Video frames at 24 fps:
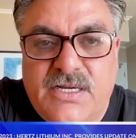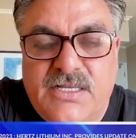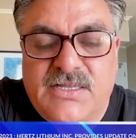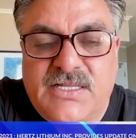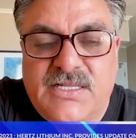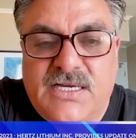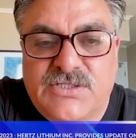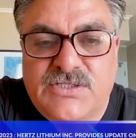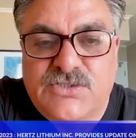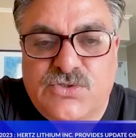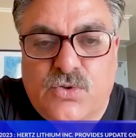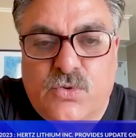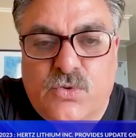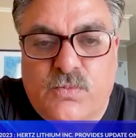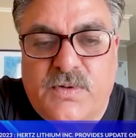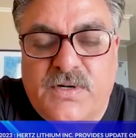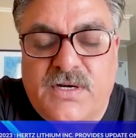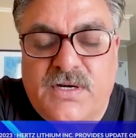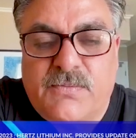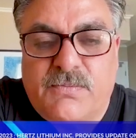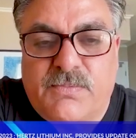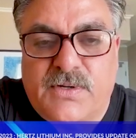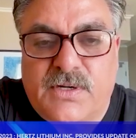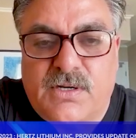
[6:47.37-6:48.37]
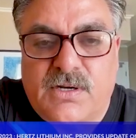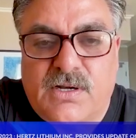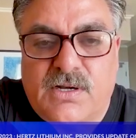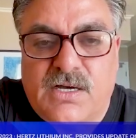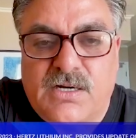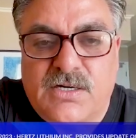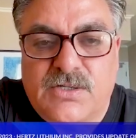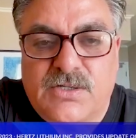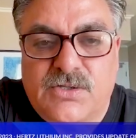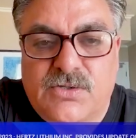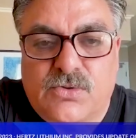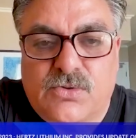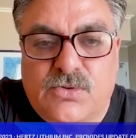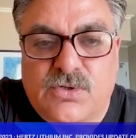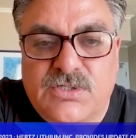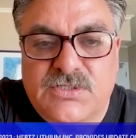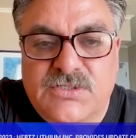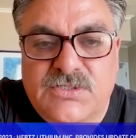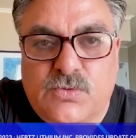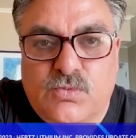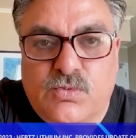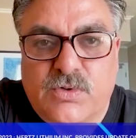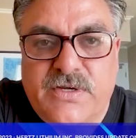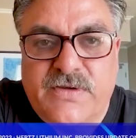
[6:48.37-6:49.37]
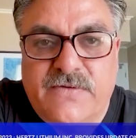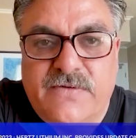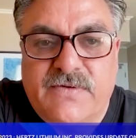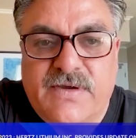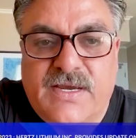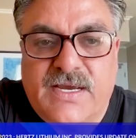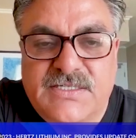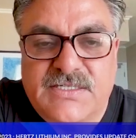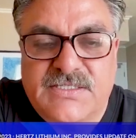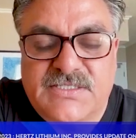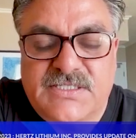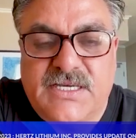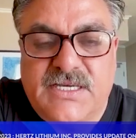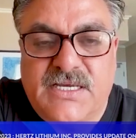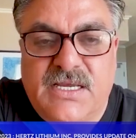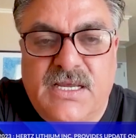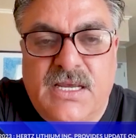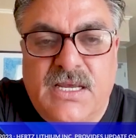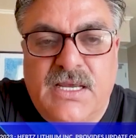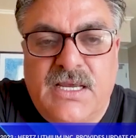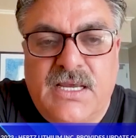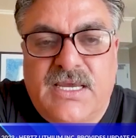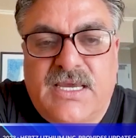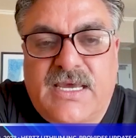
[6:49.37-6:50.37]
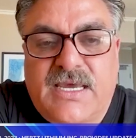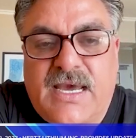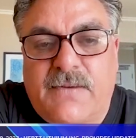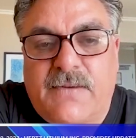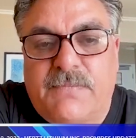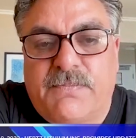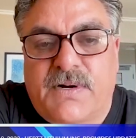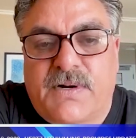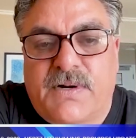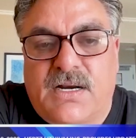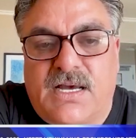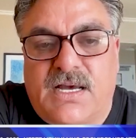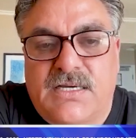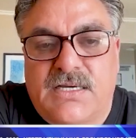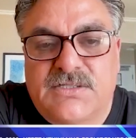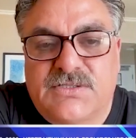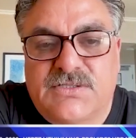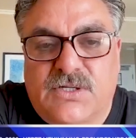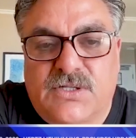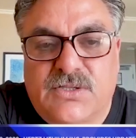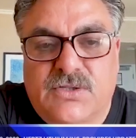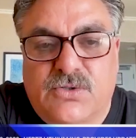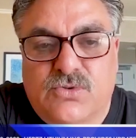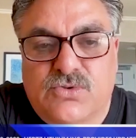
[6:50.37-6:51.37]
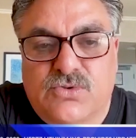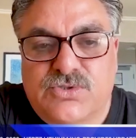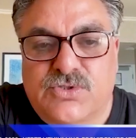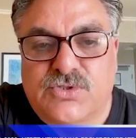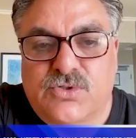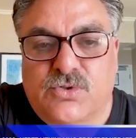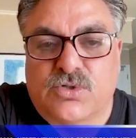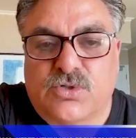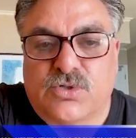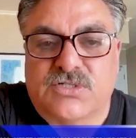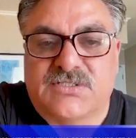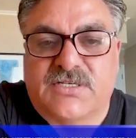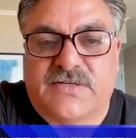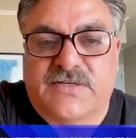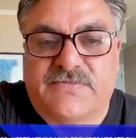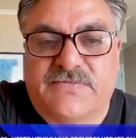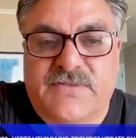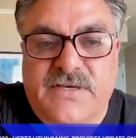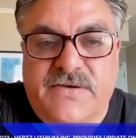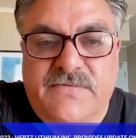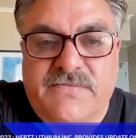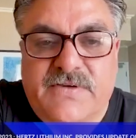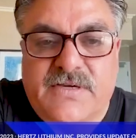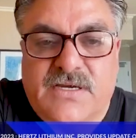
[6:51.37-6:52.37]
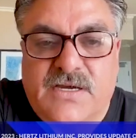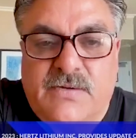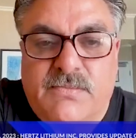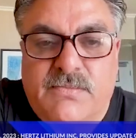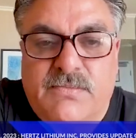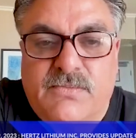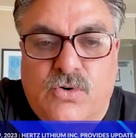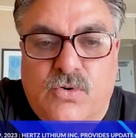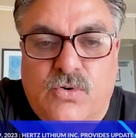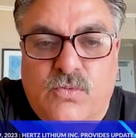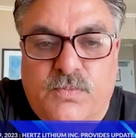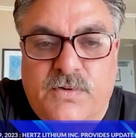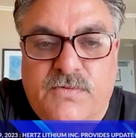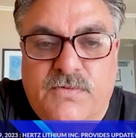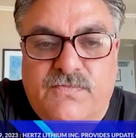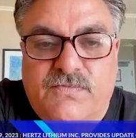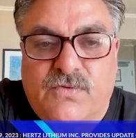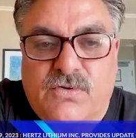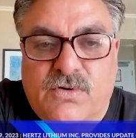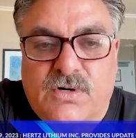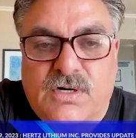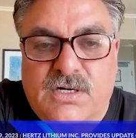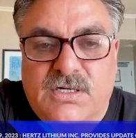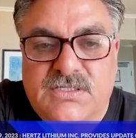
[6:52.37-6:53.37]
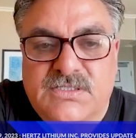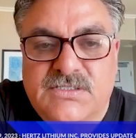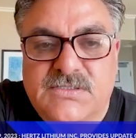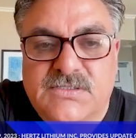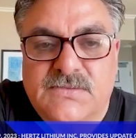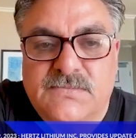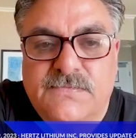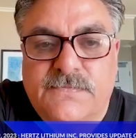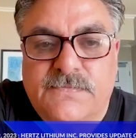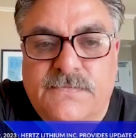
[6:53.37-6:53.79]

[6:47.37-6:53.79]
and that's opened up a lot of doors, and we've actually capitalized on those doors that they've come open for us.